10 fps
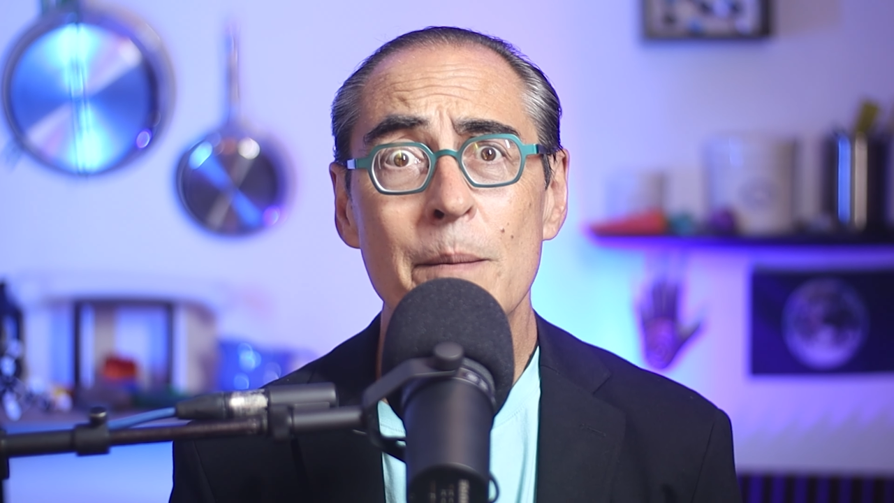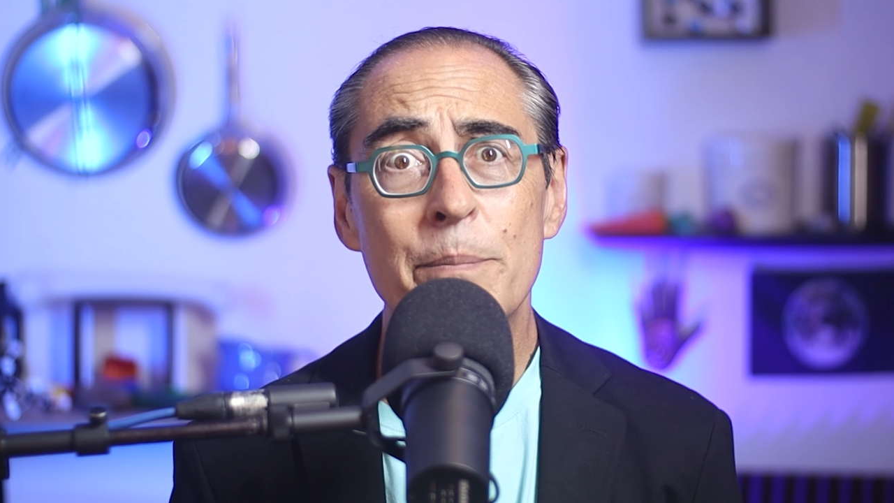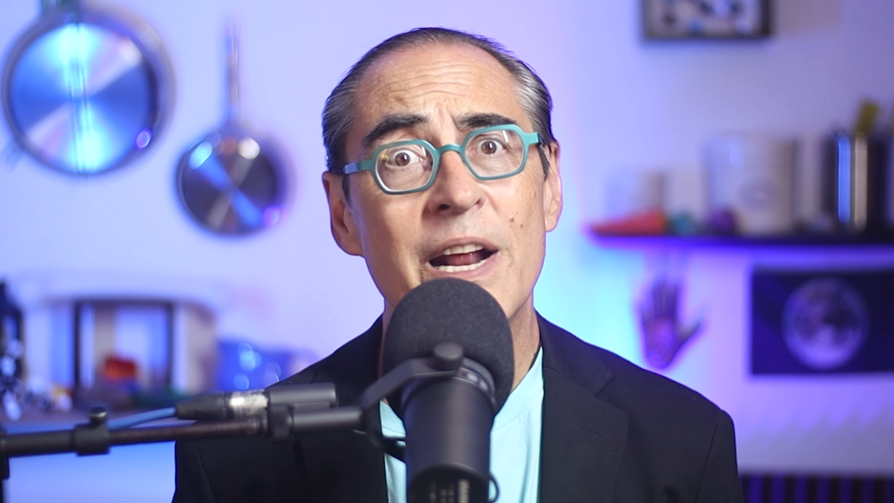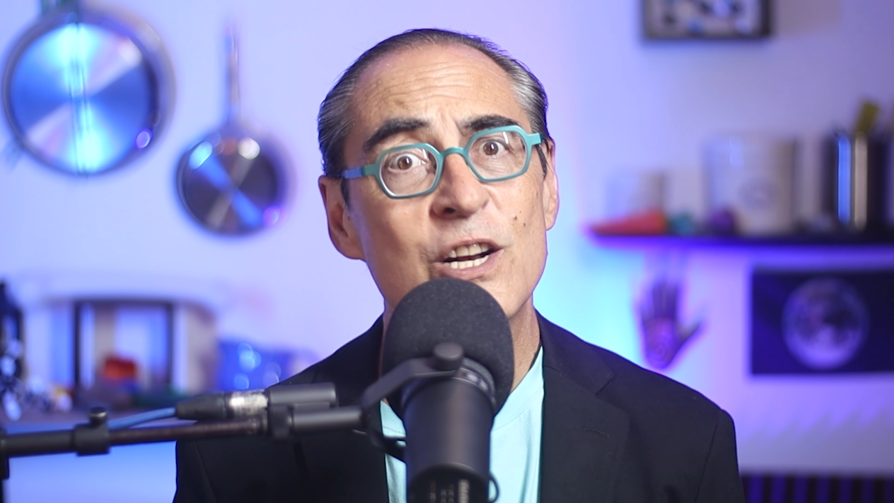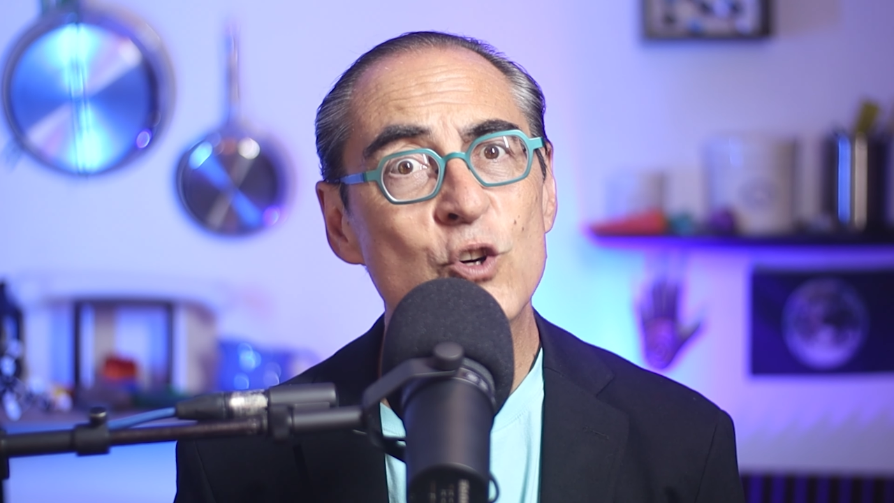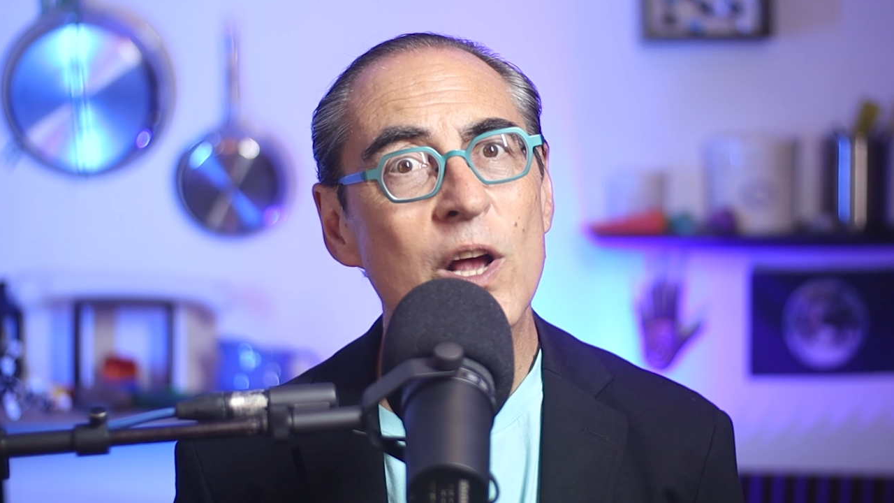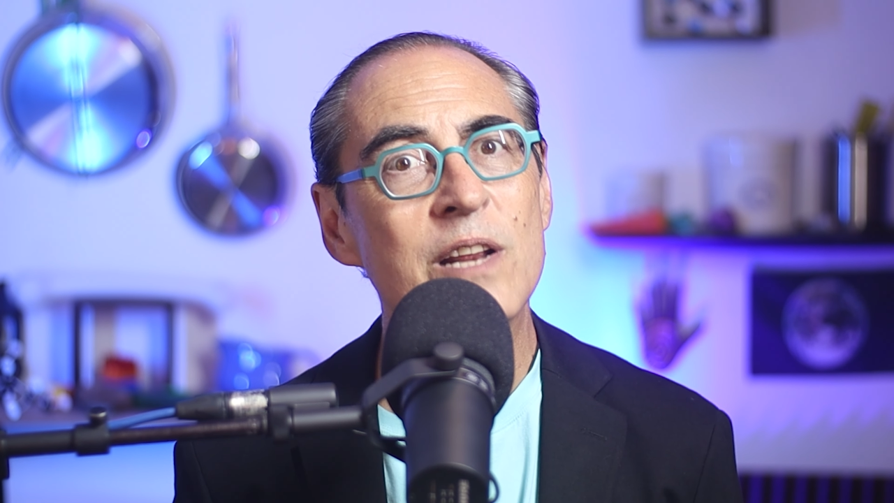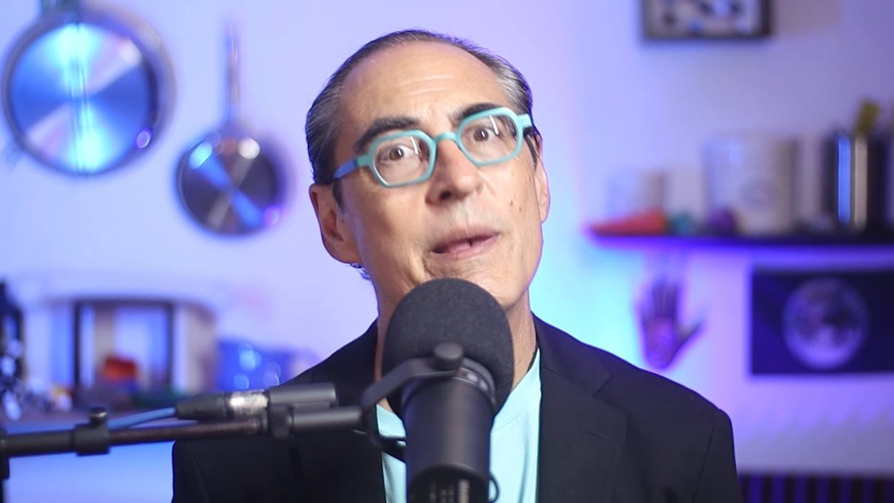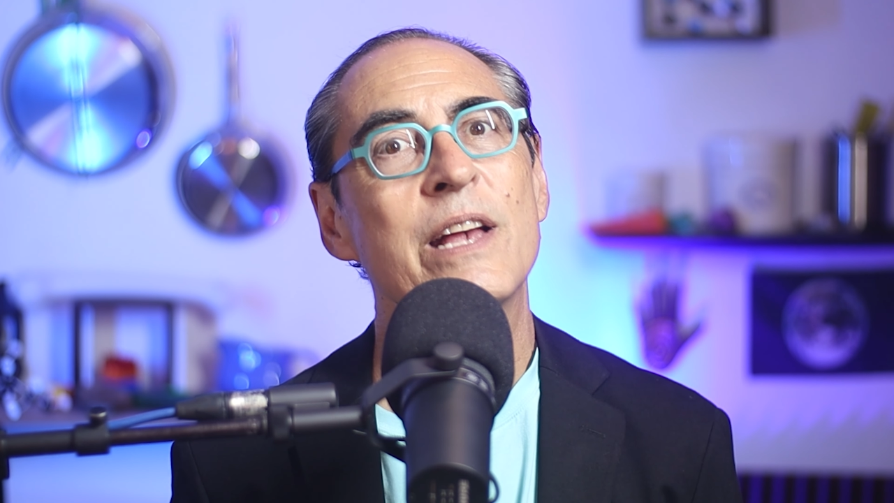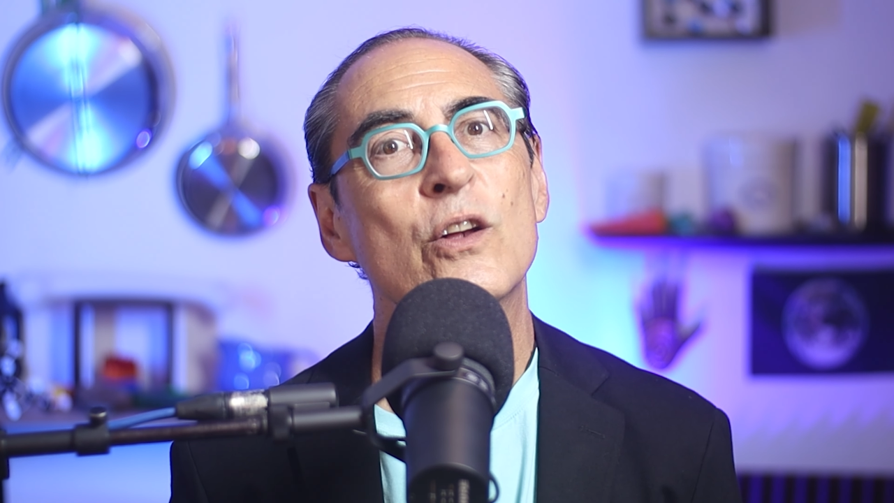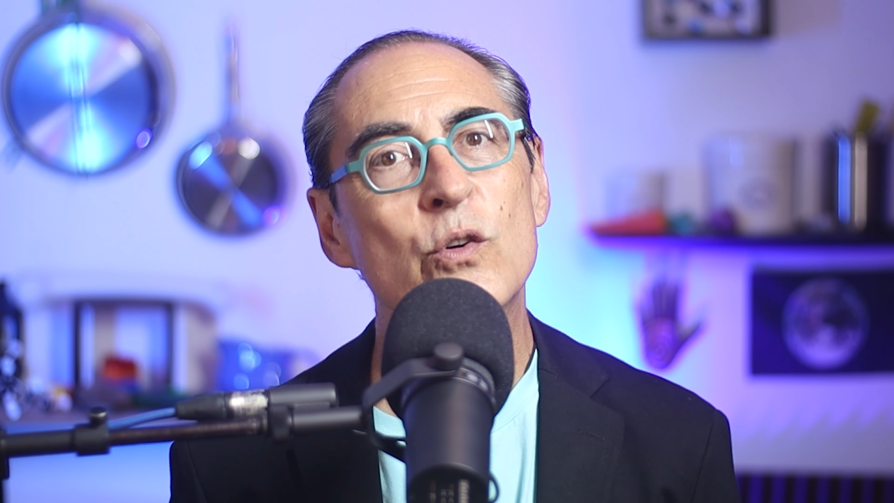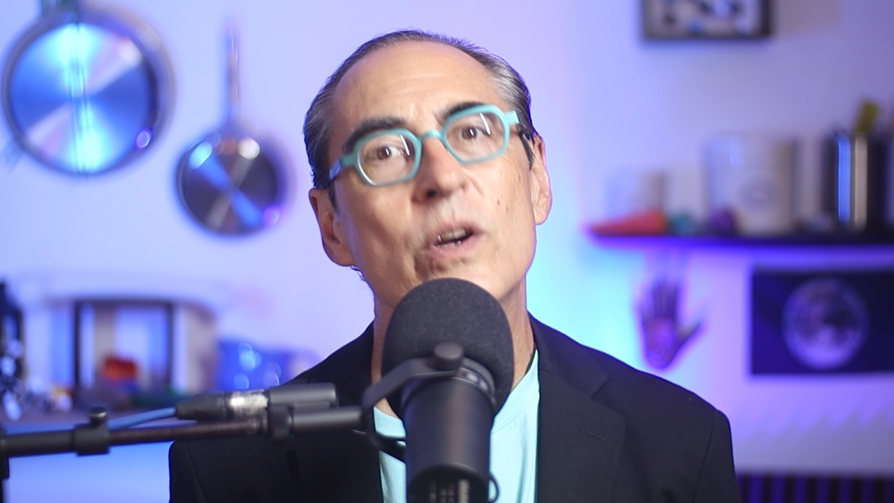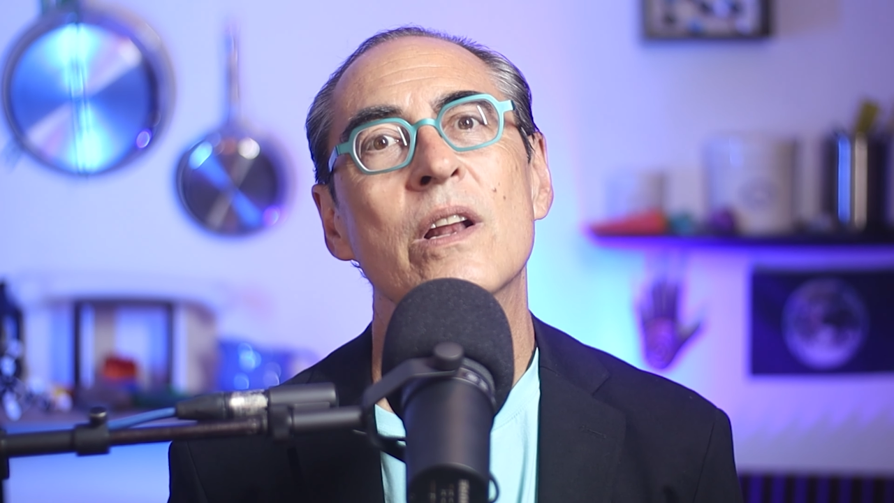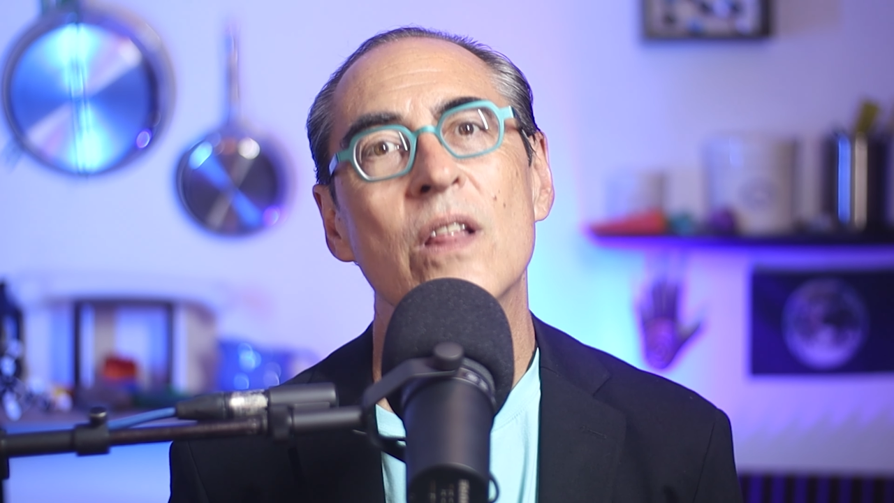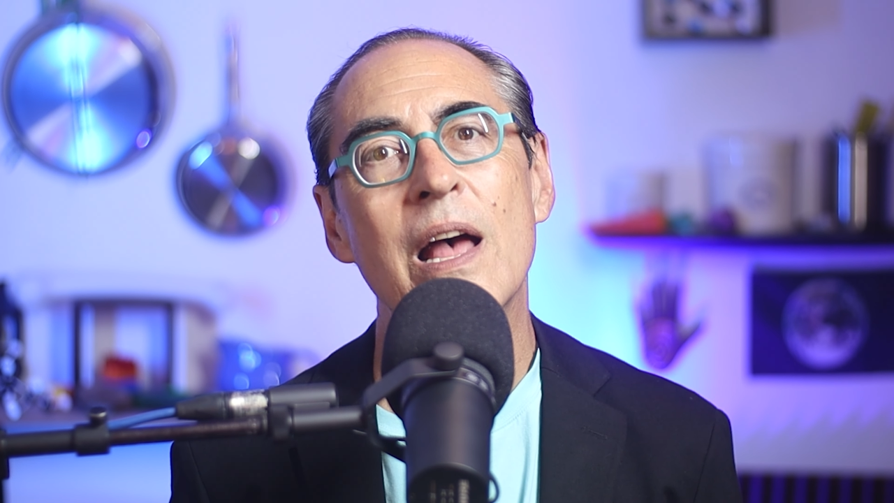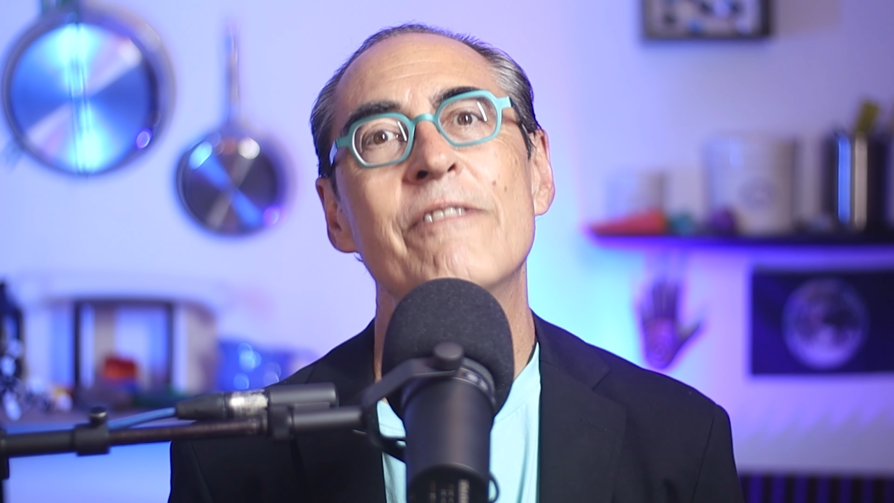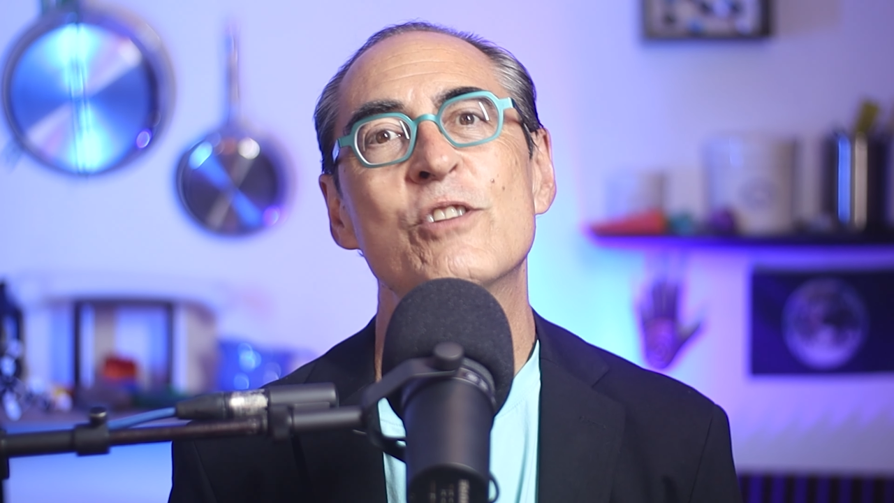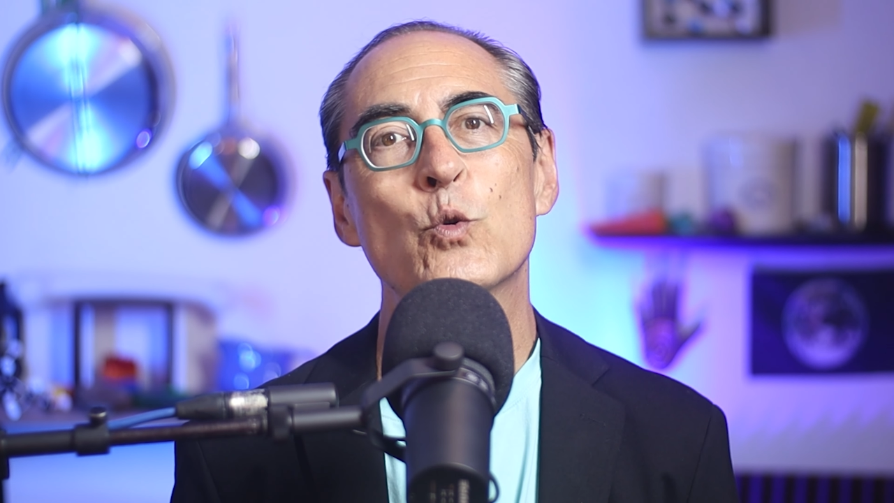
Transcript: but I try to make good life